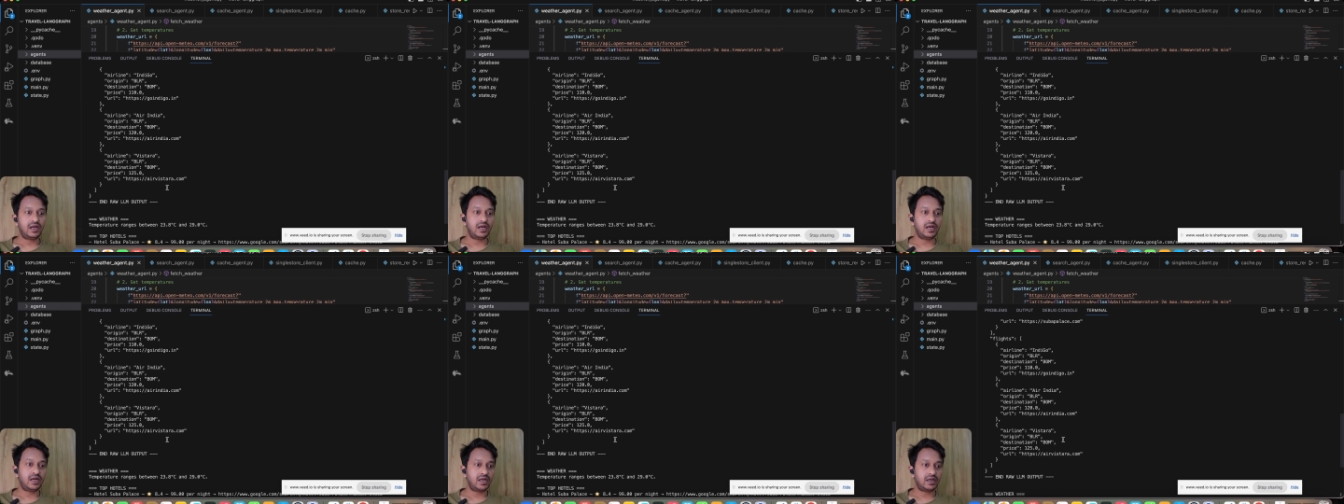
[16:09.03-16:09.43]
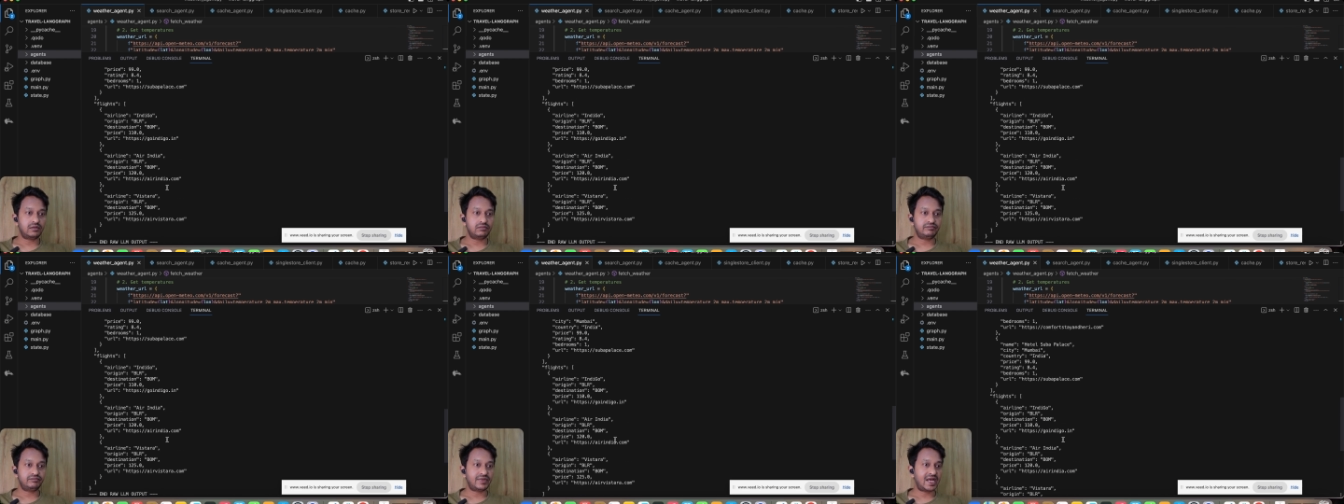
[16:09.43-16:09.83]

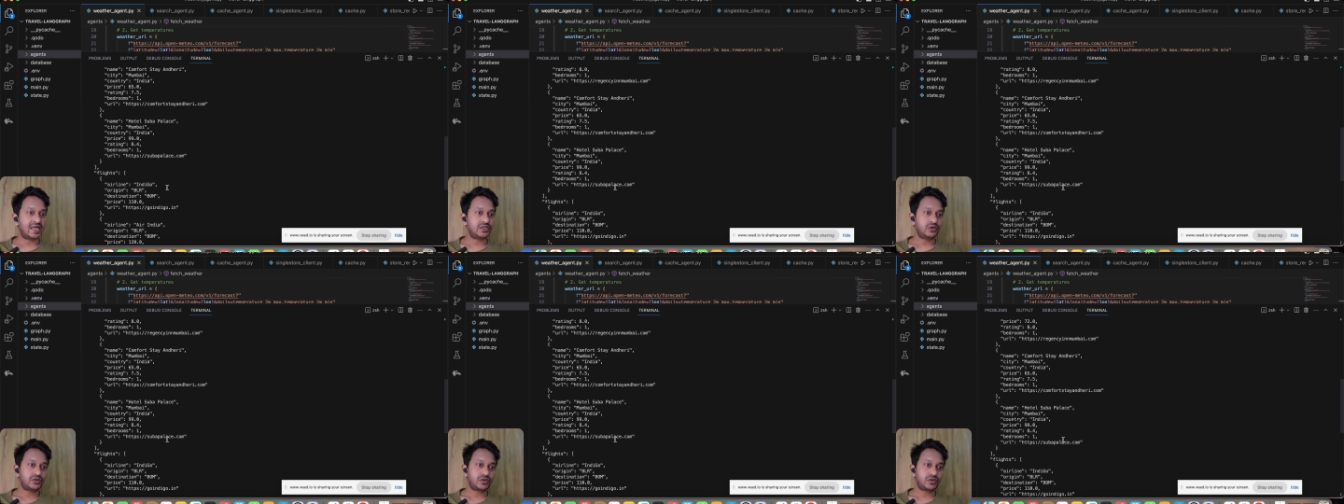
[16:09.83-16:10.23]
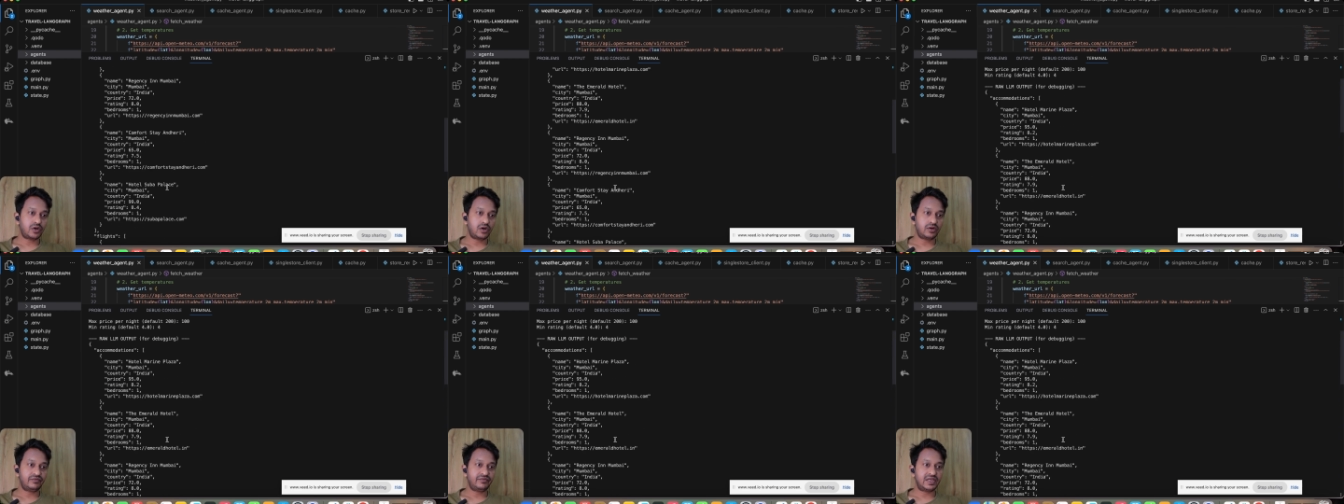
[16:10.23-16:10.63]
Uh, as you
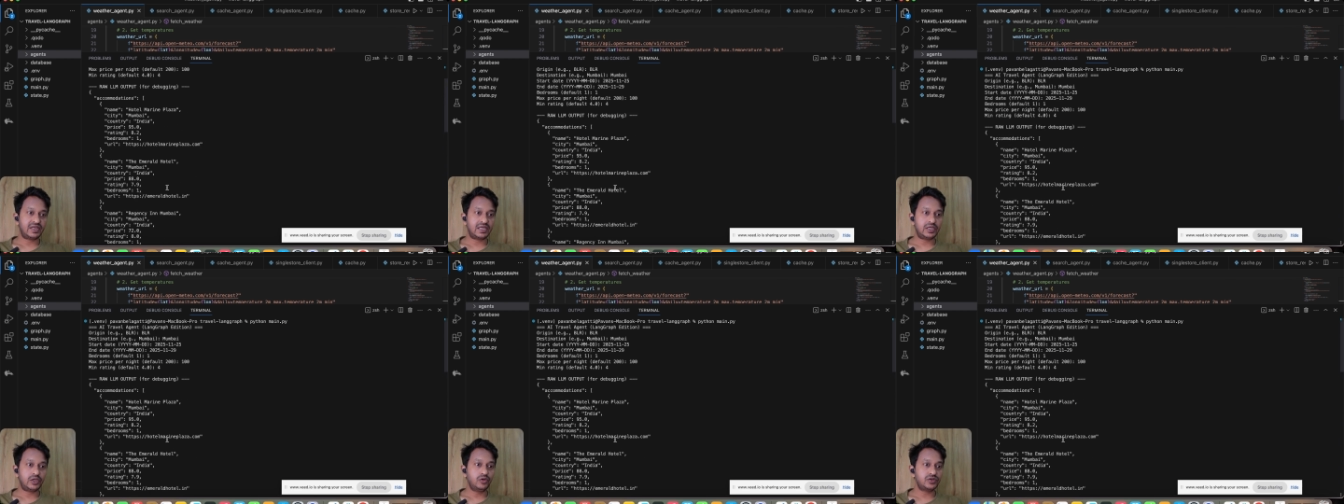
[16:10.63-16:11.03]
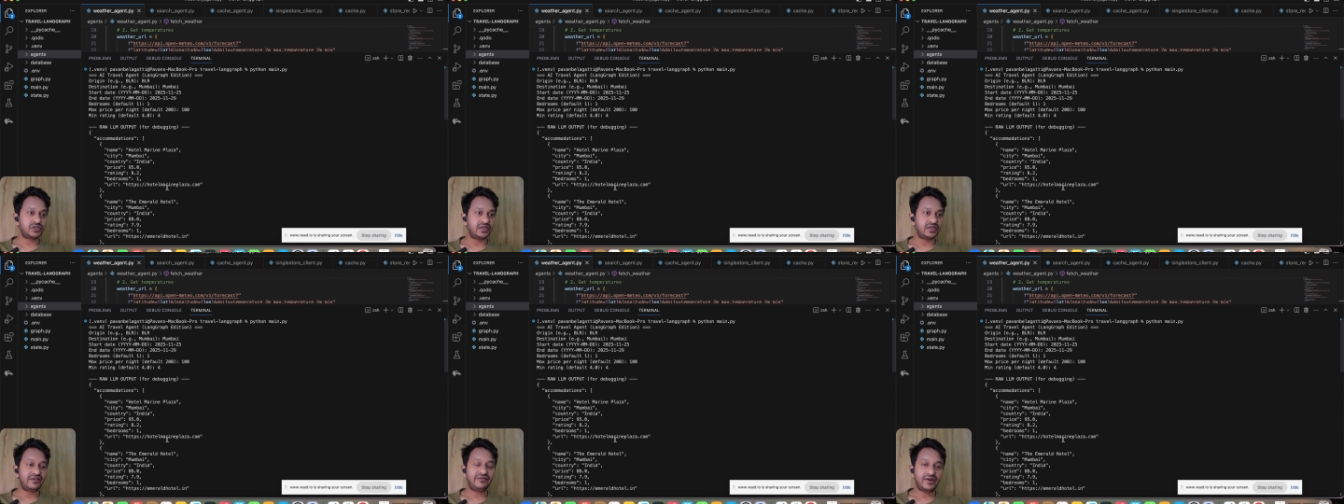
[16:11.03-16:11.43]
saw, we
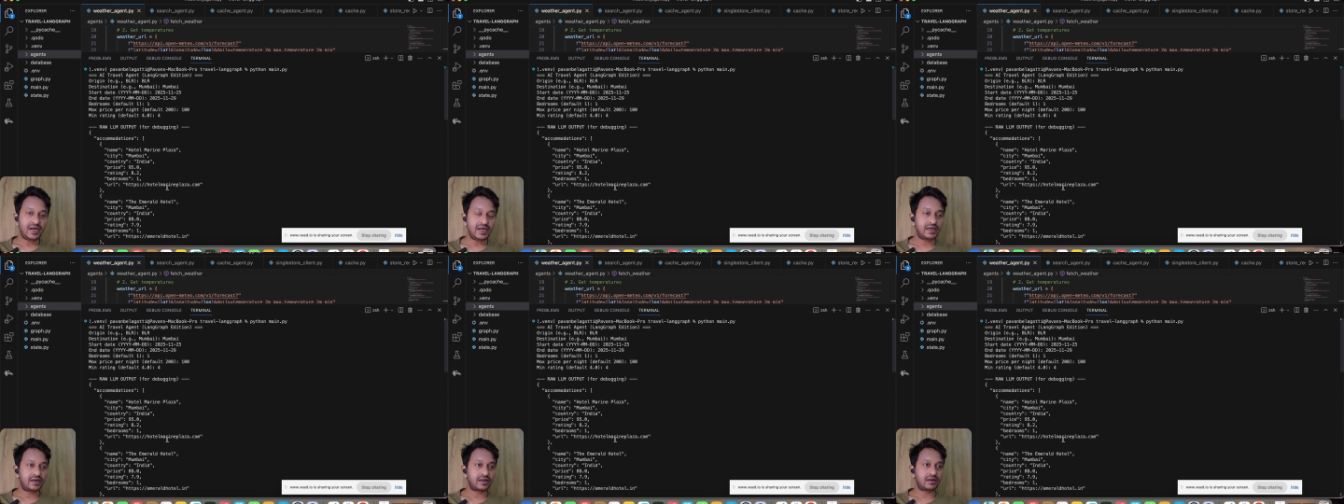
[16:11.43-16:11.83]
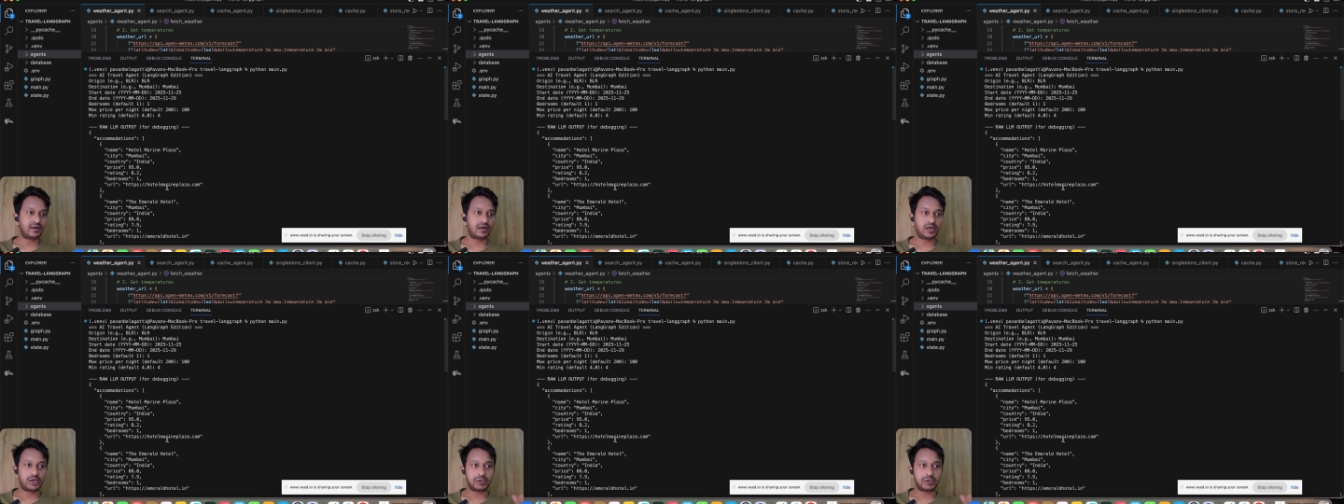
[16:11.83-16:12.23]
used different
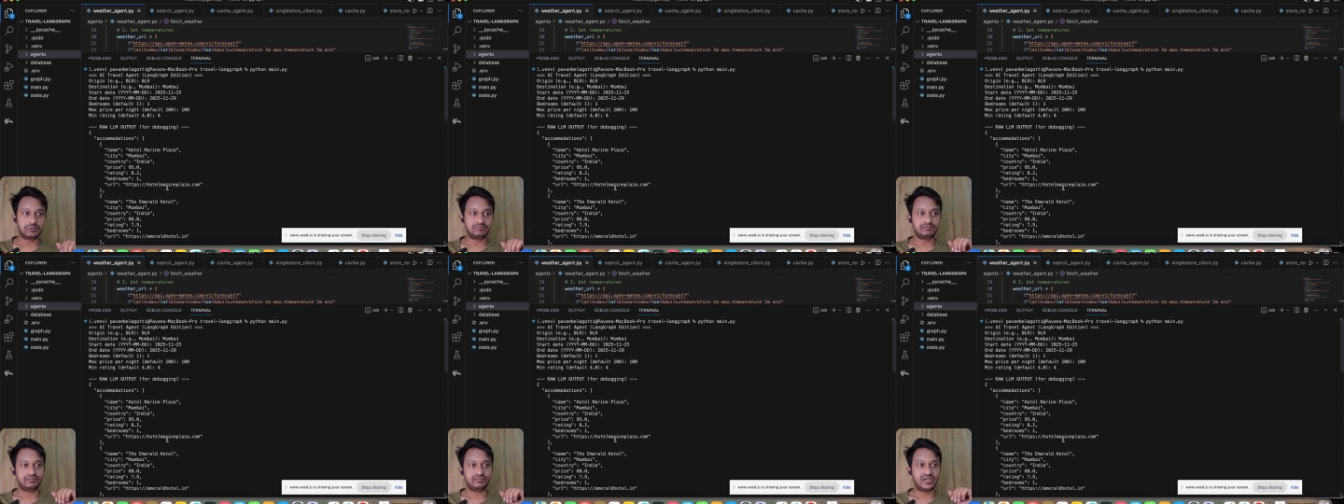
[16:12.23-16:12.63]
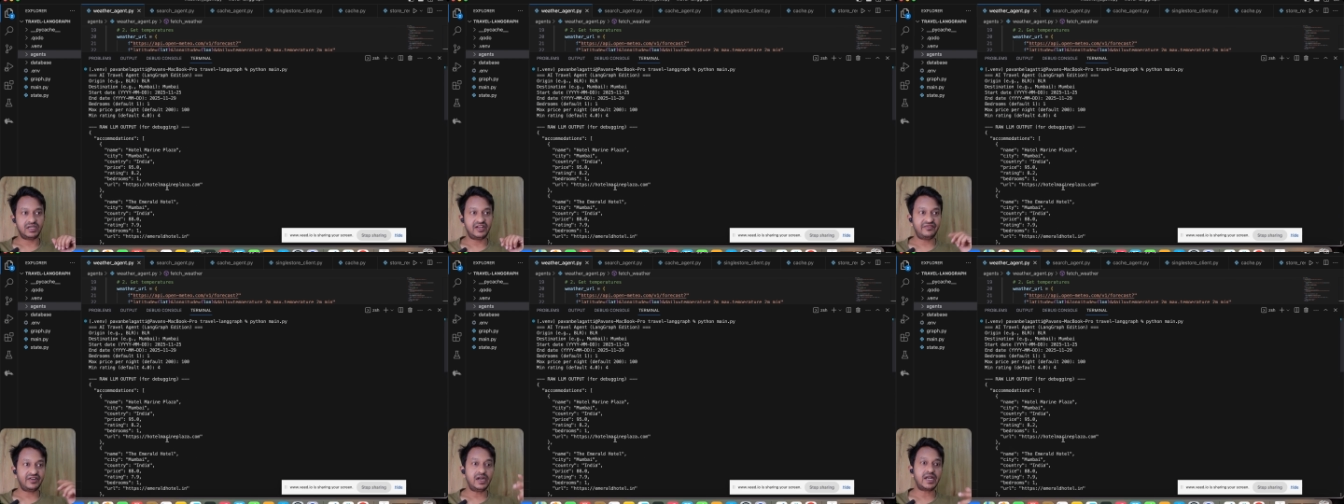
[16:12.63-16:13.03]
um,
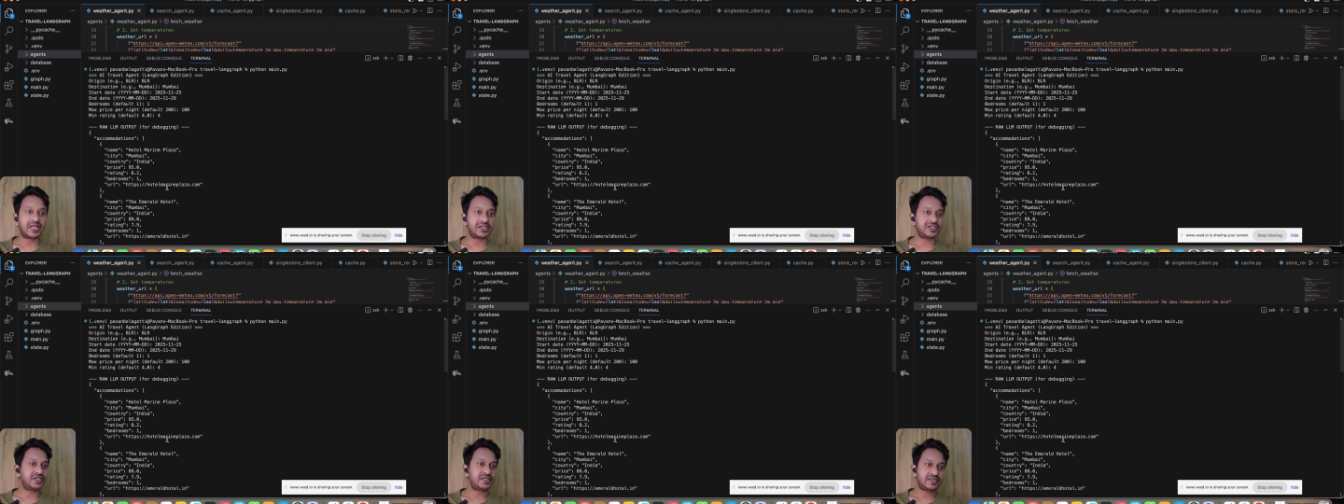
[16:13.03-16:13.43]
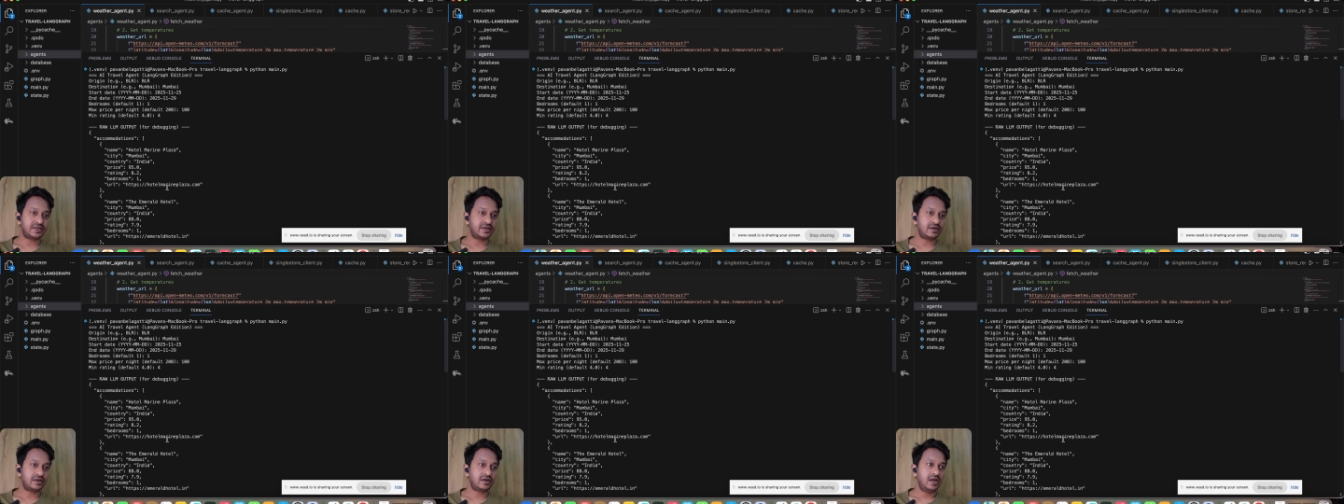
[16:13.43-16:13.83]
different agents
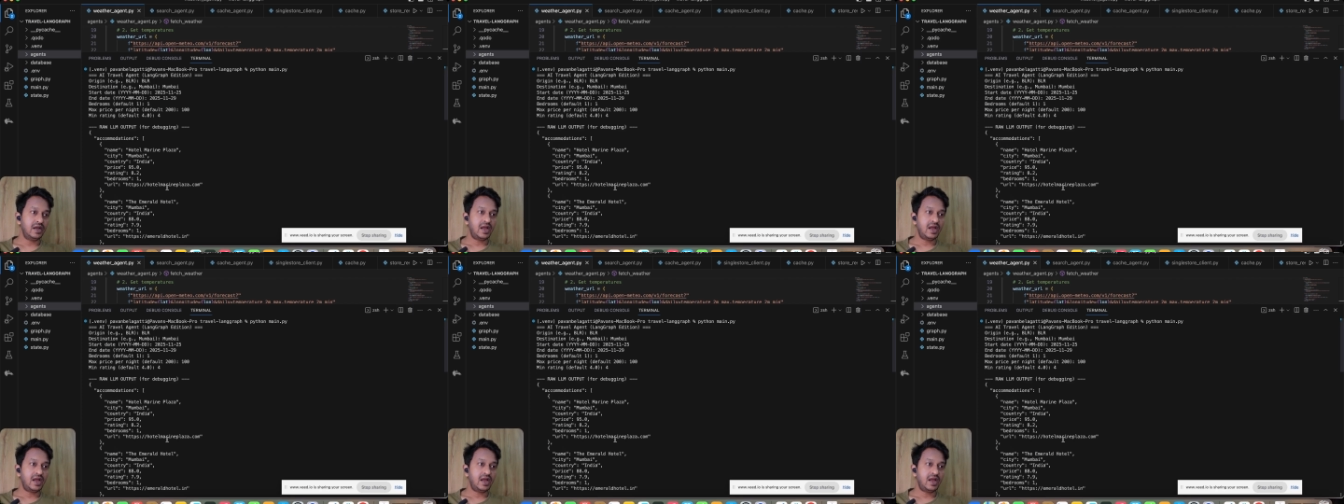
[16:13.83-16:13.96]
here,